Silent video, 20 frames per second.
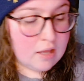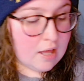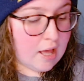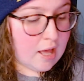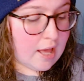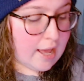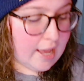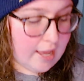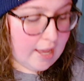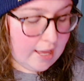
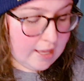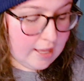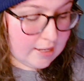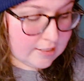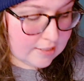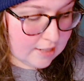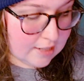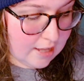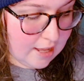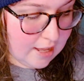
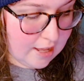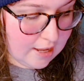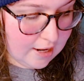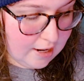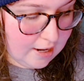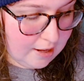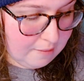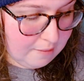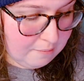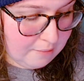And
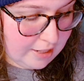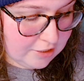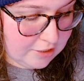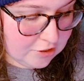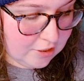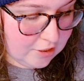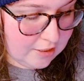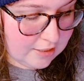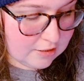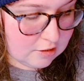I
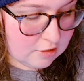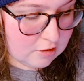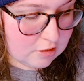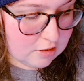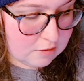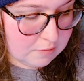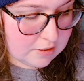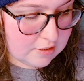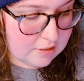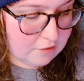mentioned this
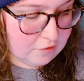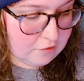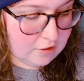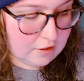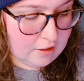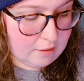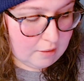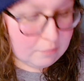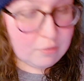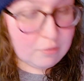
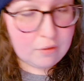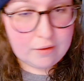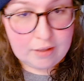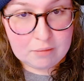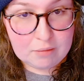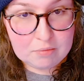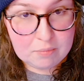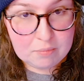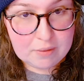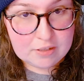specifically. I'm pulling
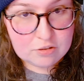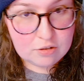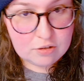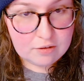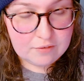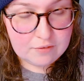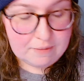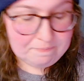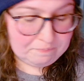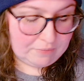up the picture
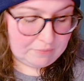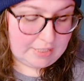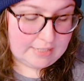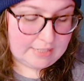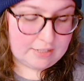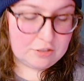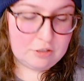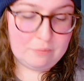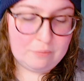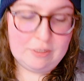of it because I
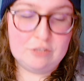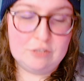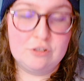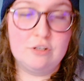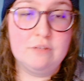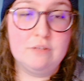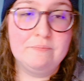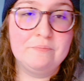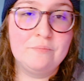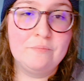took a
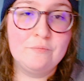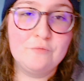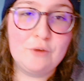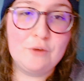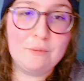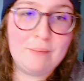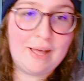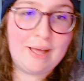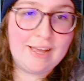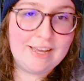picture for
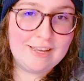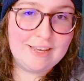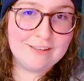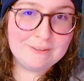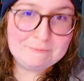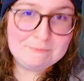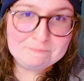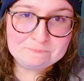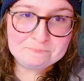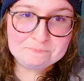my
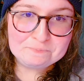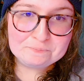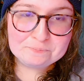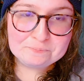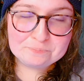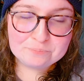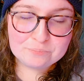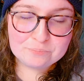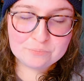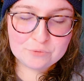
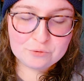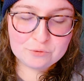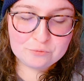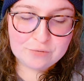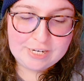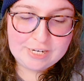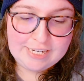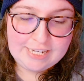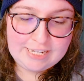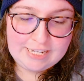
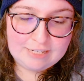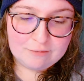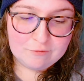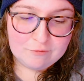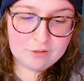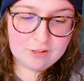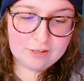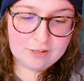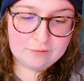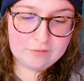reading
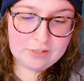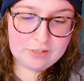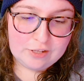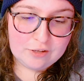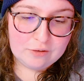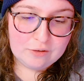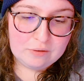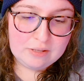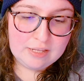vlog video.